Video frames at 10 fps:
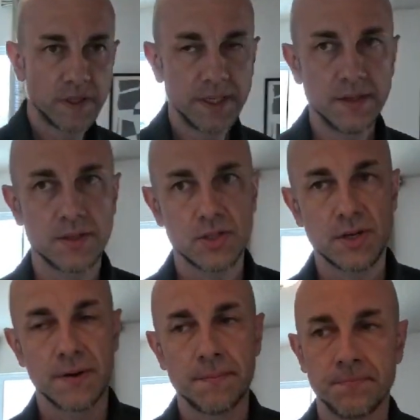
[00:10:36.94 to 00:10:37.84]
here.
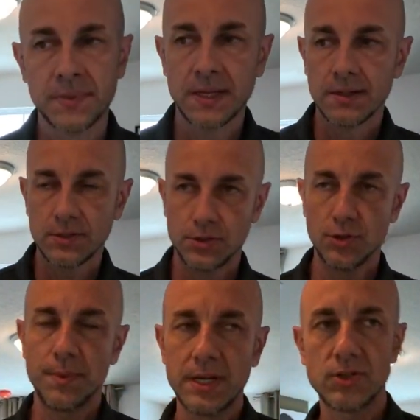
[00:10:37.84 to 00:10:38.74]
So
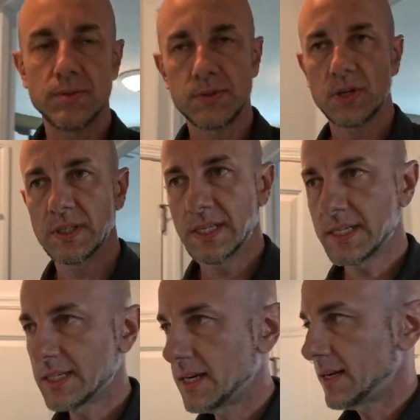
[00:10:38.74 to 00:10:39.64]
two bedrooms on
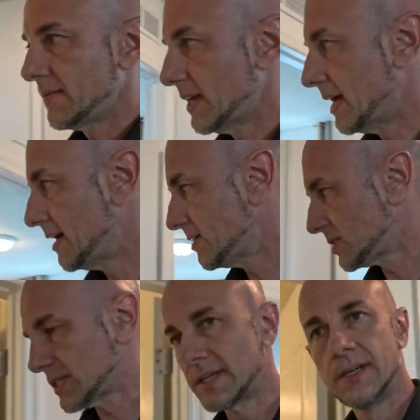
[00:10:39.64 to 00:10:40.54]
this side of the
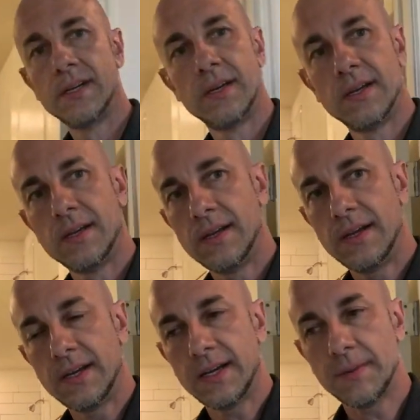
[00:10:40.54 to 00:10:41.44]
house
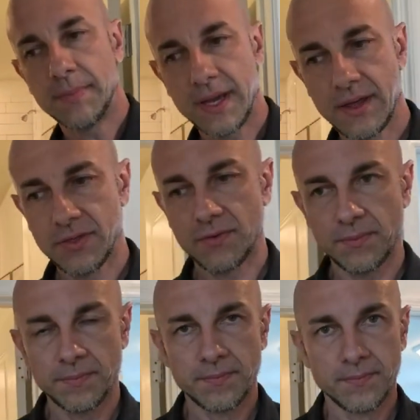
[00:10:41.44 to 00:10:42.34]
and a
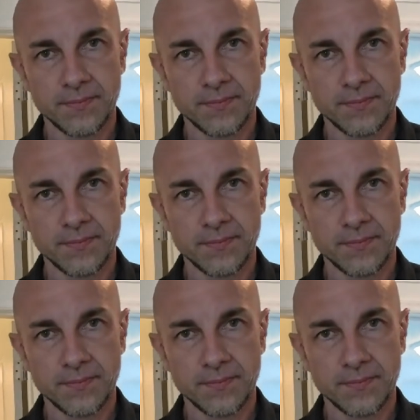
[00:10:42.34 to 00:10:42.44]
bathroom,